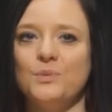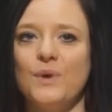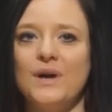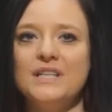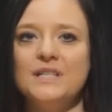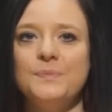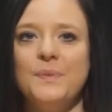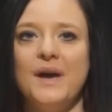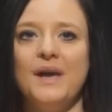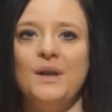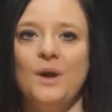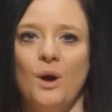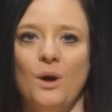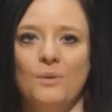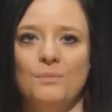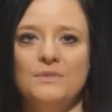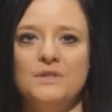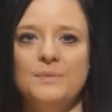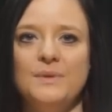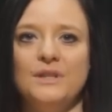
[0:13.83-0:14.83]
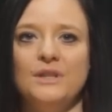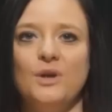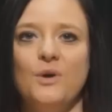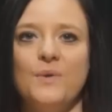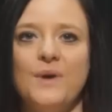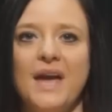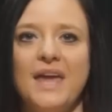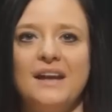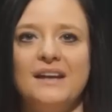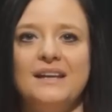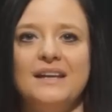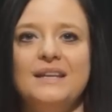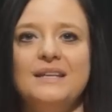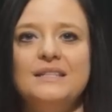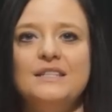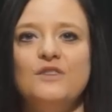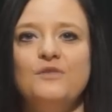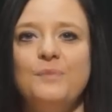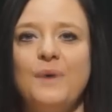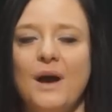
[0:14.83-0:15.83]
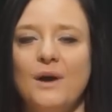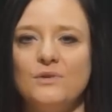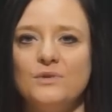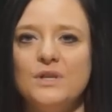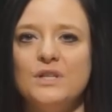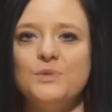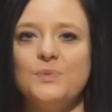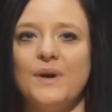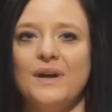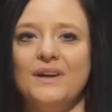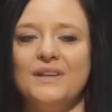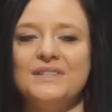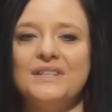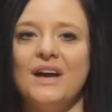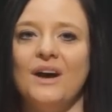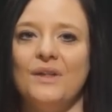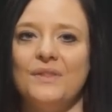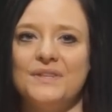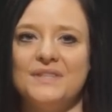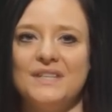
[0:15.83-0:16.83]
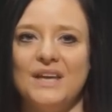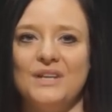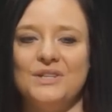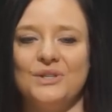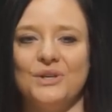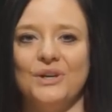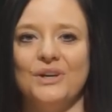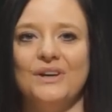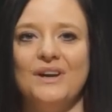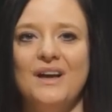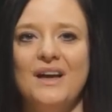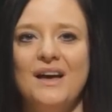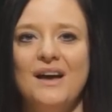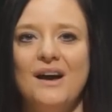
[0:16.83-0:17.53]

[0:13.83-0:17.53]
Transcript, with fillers: respite home to be located east of Boundary Trails Health Center.